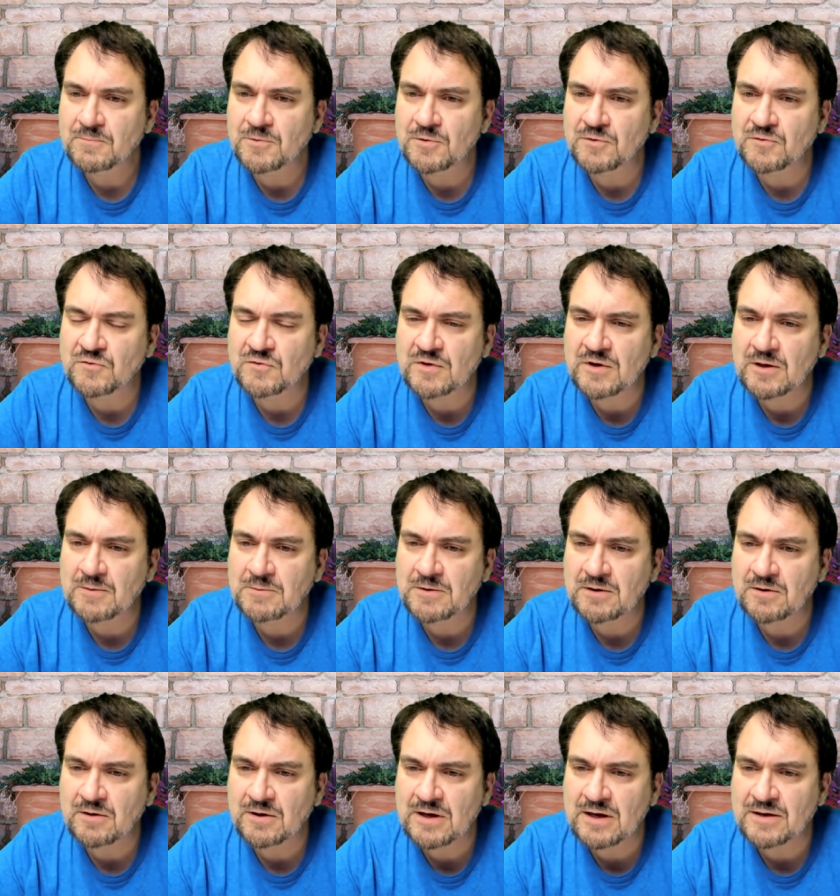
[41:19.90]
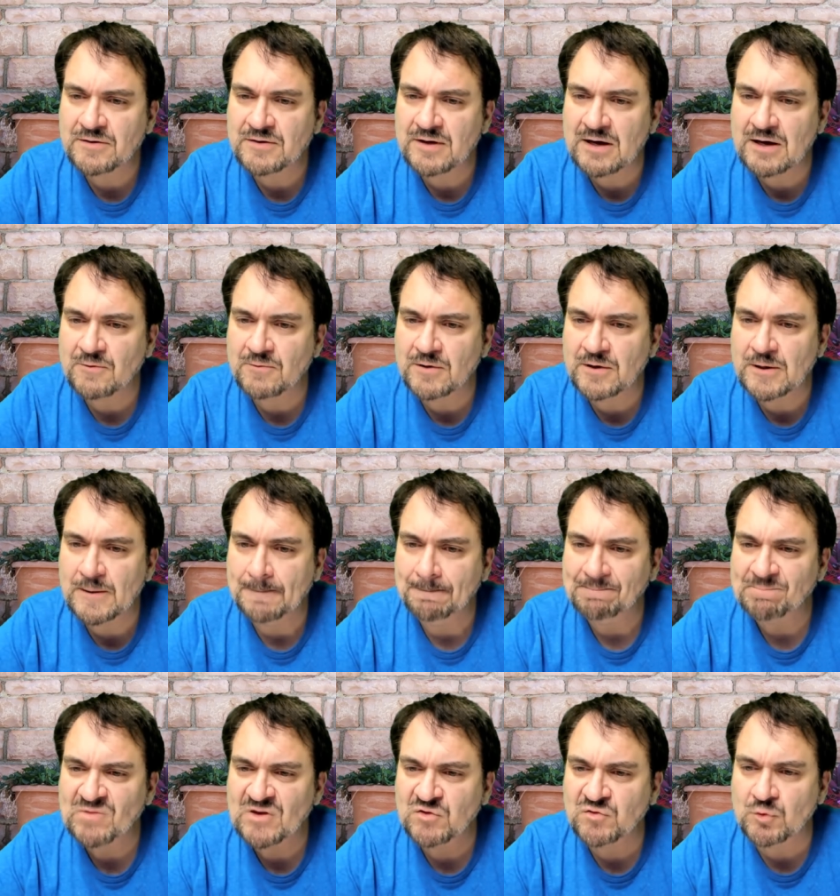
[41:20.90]
First time here, got that one.
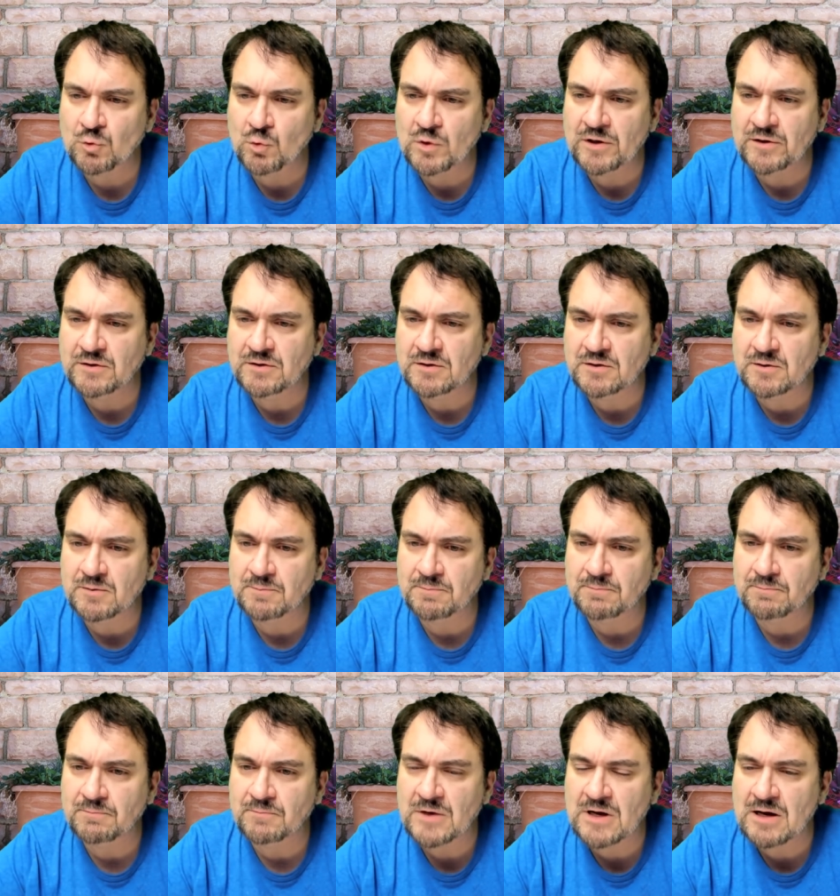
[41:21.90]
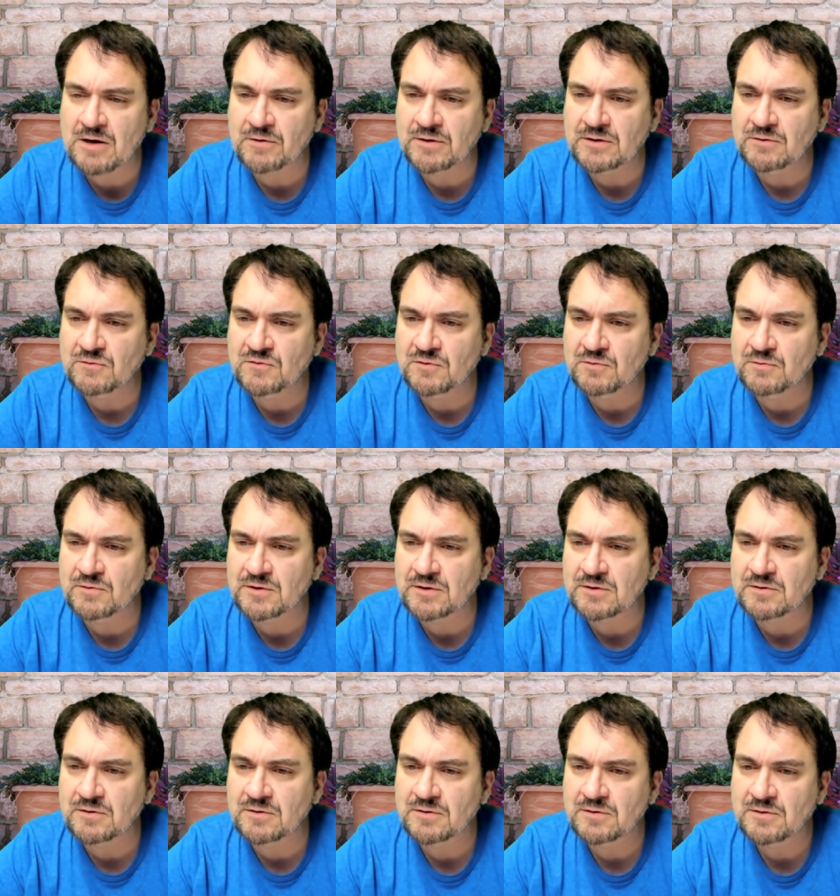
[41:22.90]
Sir William, how are you
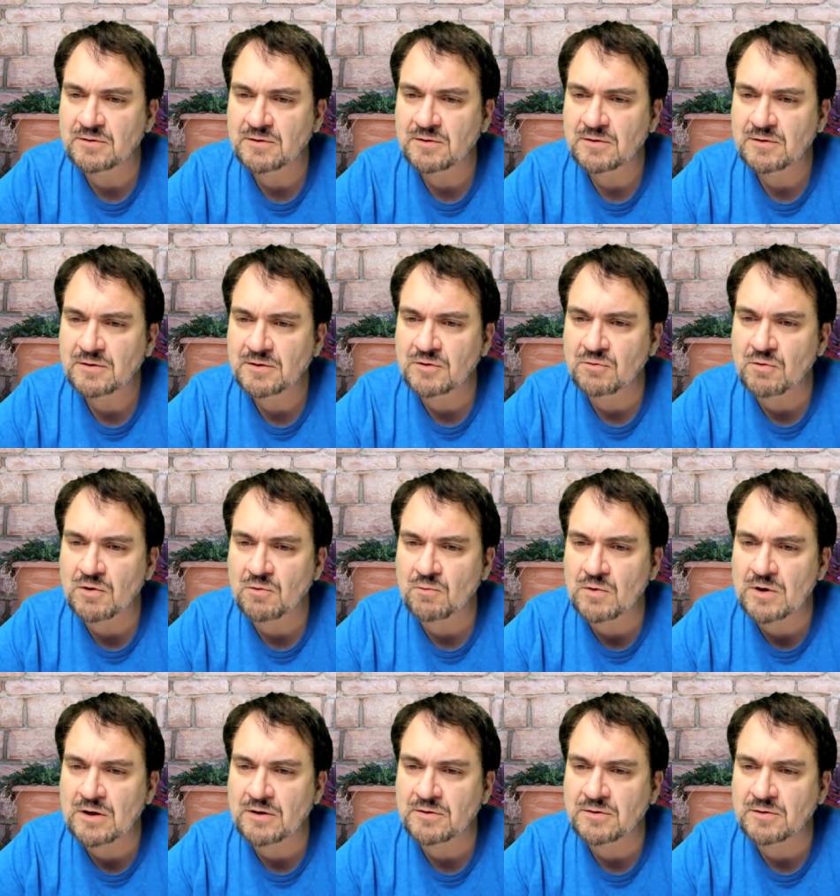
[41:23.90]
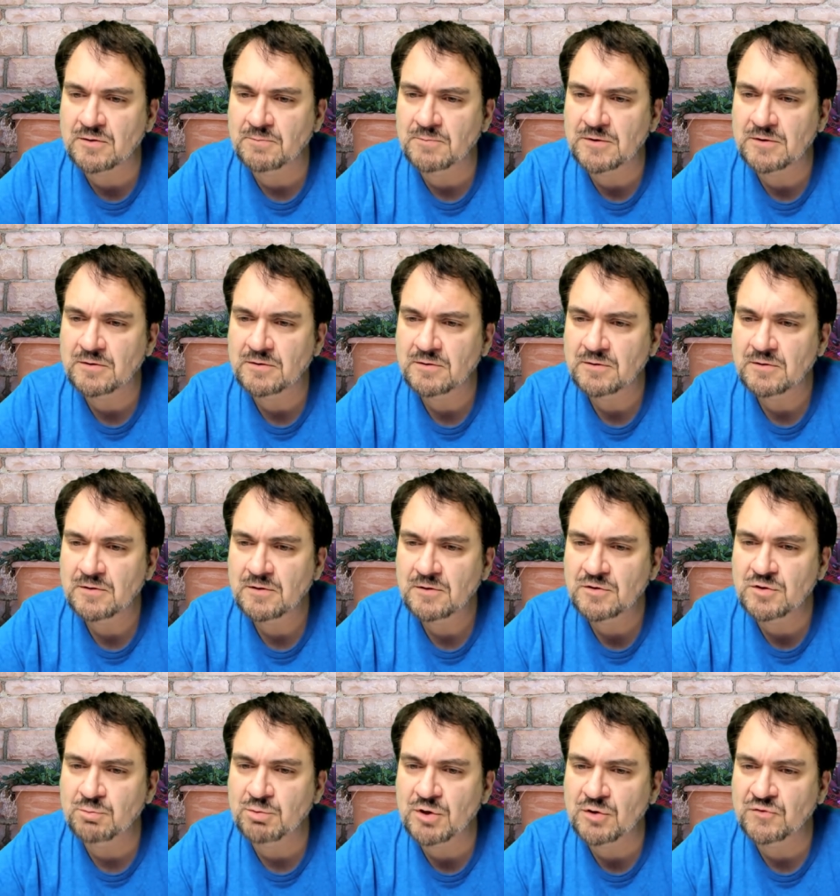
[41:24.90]
doing? You are welcome.
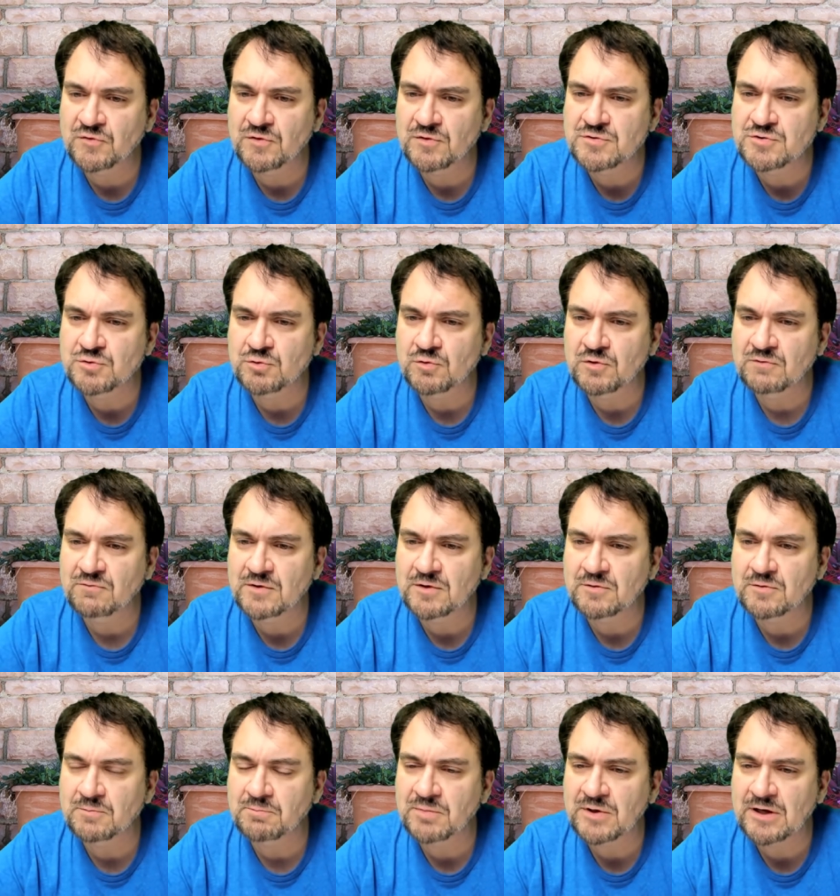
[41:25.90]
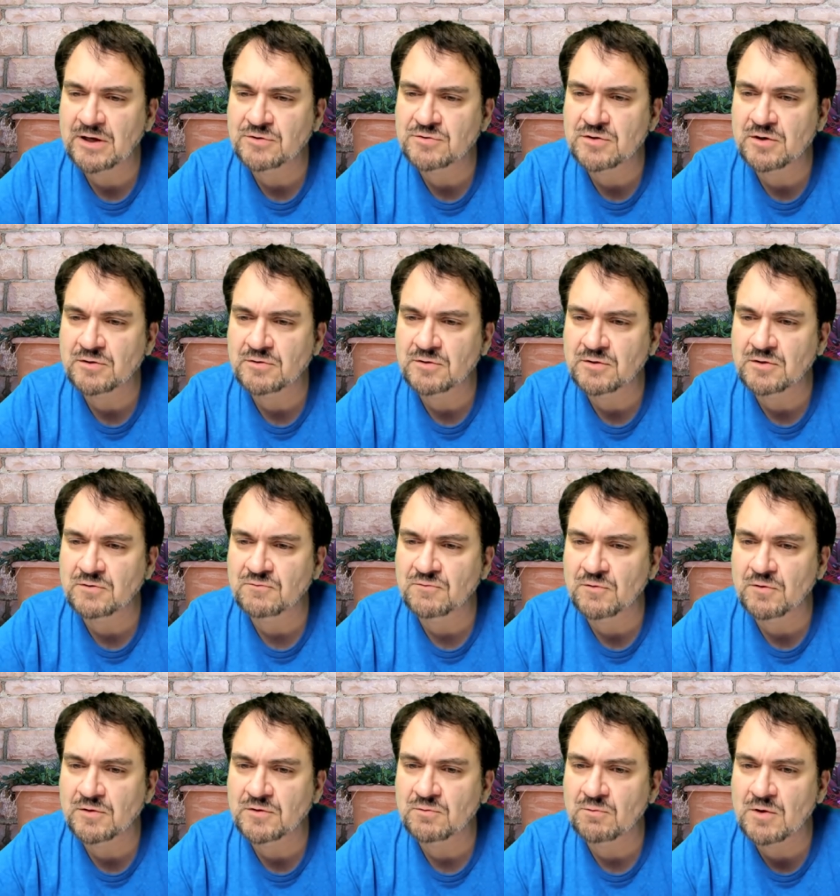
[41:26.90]
You posted the jewelry video on Patreon. Looking
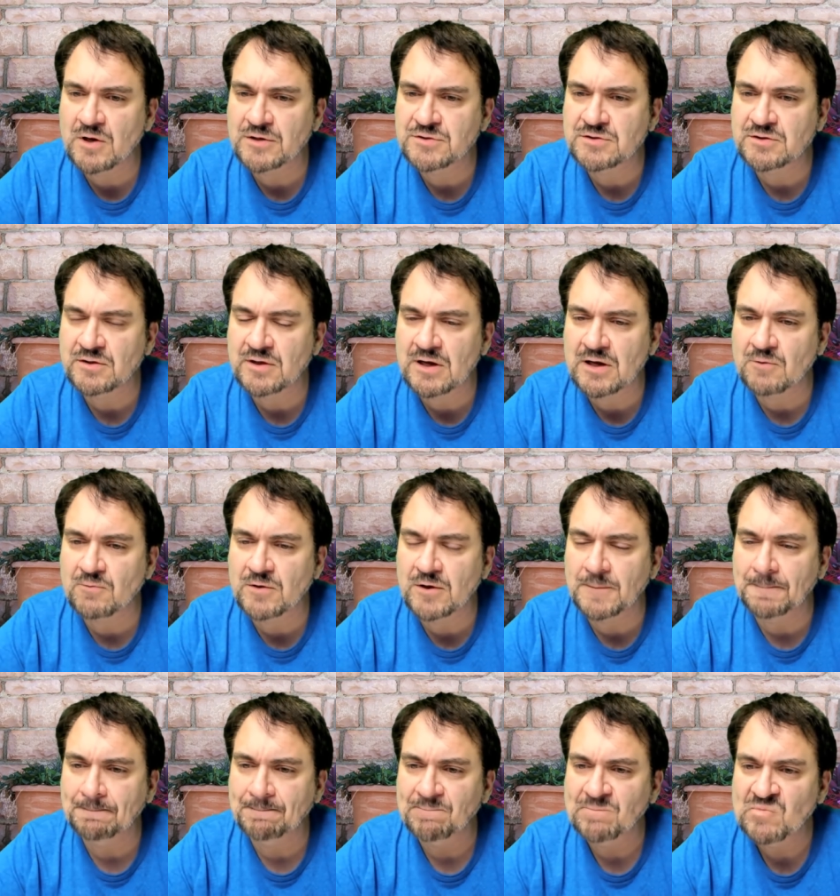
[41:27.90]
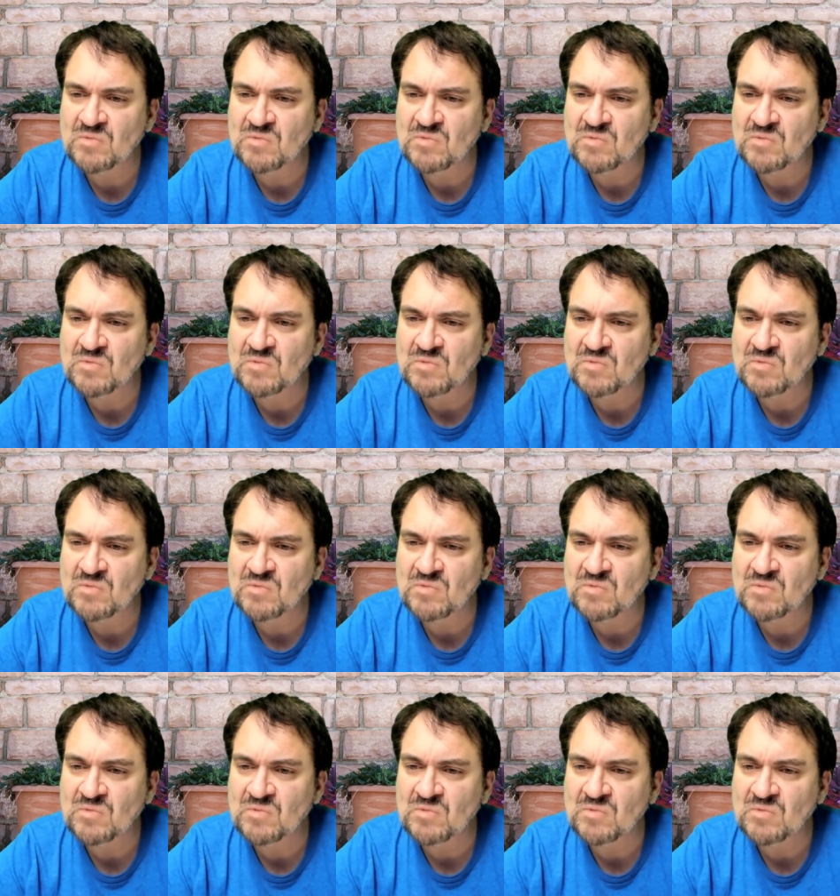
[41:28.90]
forward to watching that one.